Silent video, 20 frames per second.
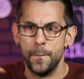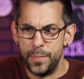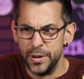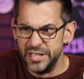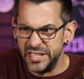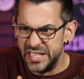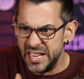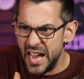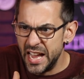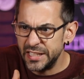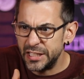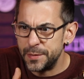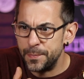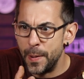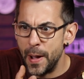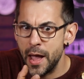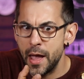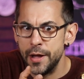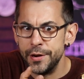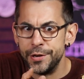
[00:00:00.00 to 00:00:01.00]
possessed
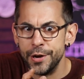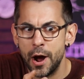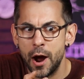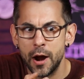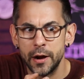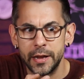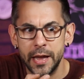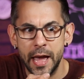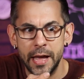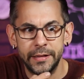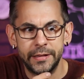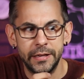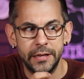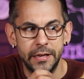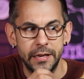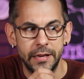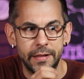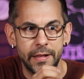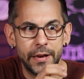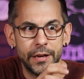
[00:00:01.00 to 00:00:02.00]
by a dark
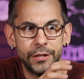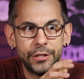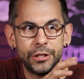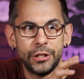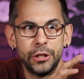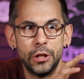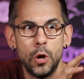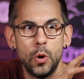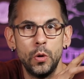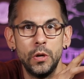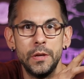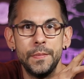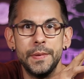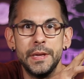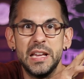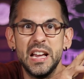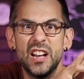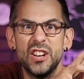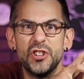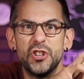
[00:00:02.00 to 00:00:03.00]
entity that has slowly
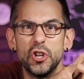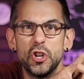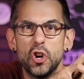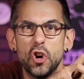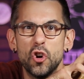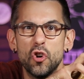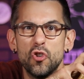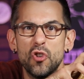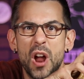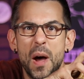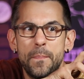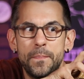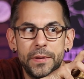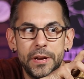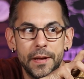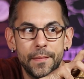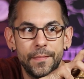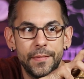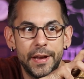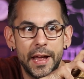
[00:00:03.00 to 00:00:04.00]
begun to corrupt
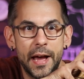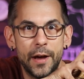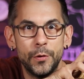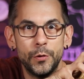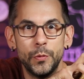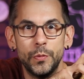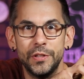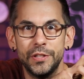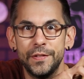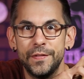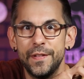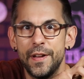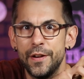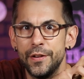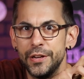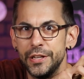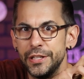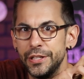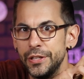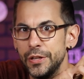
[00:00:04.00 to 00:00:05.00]
him down to his
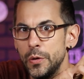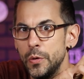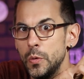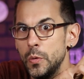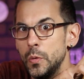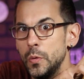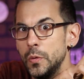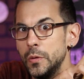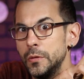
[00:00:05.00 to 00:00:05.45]
very soul.